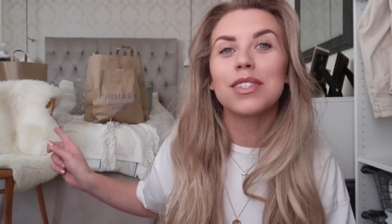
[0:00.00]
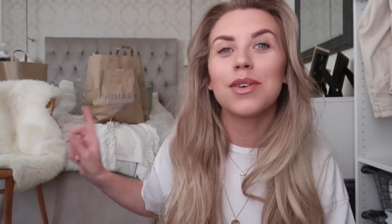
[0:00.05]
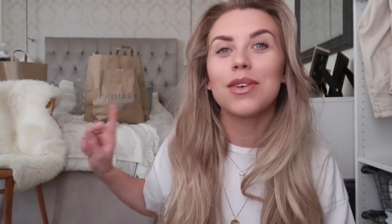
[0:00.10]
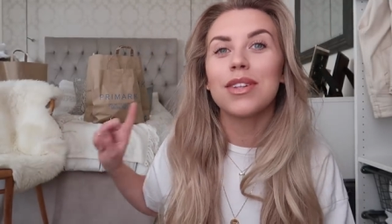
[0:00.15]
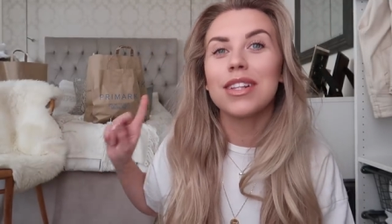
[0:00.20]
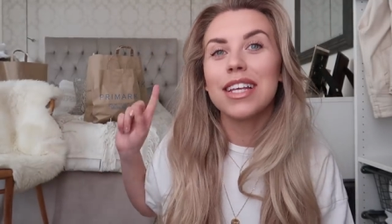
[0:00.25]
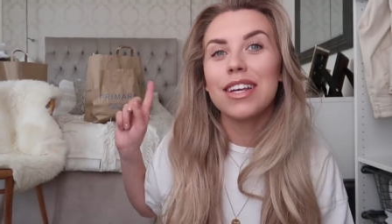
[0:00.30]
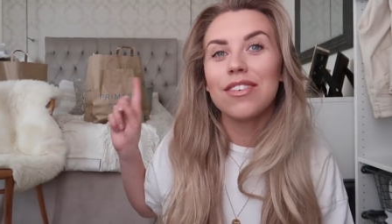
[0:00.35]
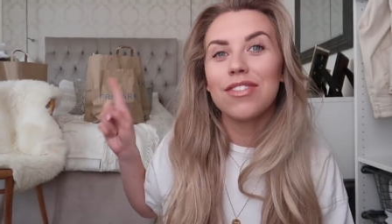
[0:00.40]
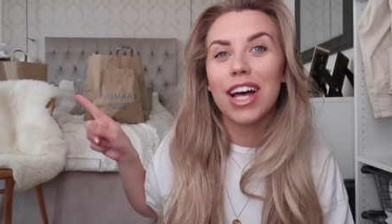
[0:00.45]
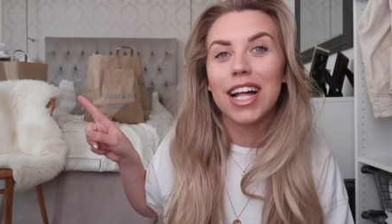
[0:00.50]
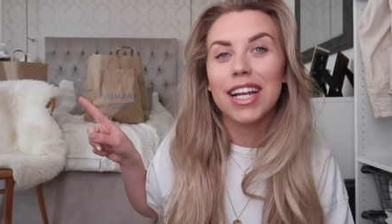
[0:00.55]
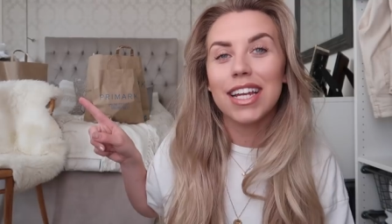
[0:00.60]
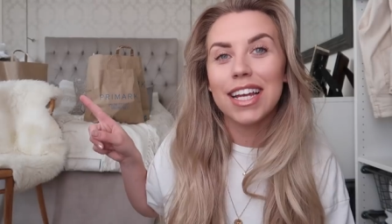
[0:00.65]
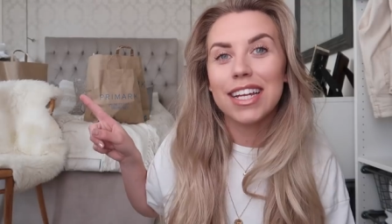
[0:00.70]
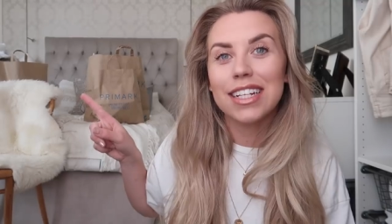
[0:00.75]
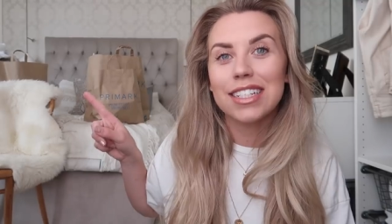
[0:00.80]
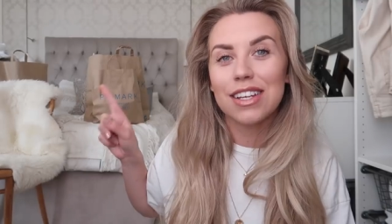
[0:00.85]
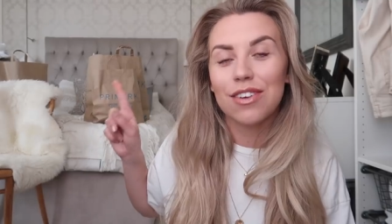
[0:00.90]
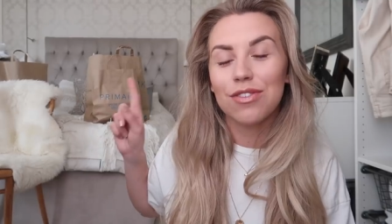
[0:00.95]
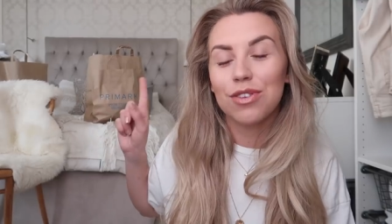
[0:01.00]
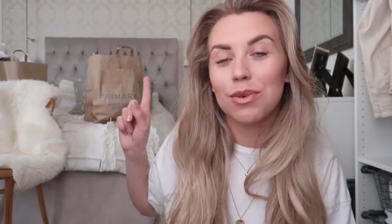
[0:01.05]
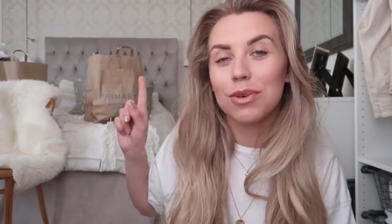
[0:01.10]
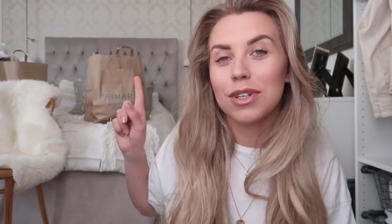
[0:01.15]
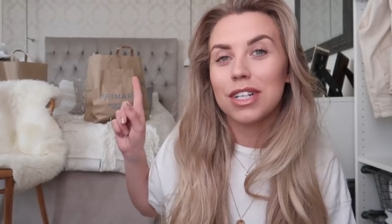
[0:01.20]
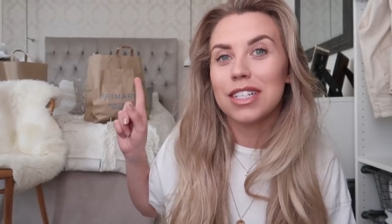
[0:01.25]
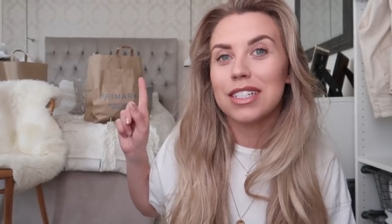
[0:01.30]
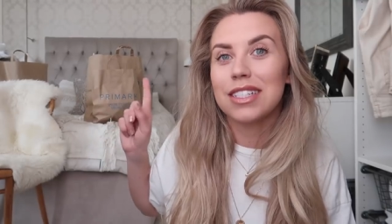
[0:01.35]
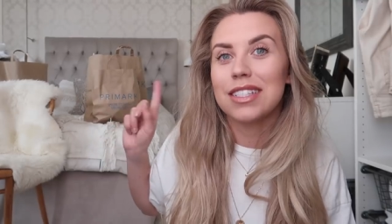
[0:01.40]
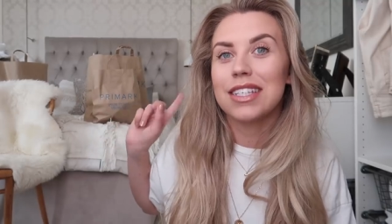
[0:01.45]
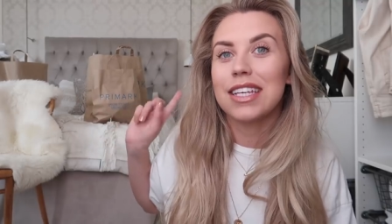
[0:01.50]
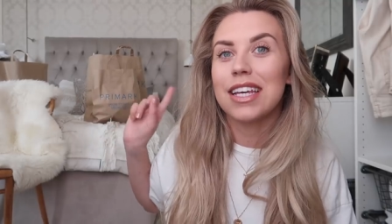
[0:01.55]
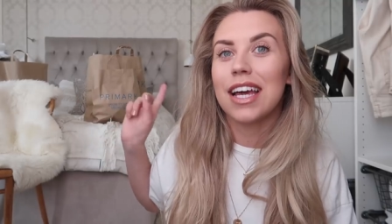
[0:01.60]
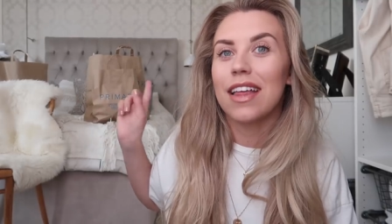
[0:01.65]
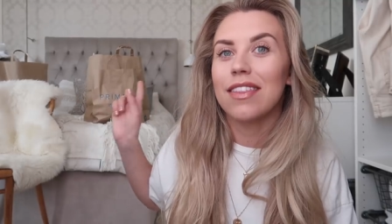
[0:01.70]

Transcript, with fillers: so I'll leave that linked if you wanted to see it,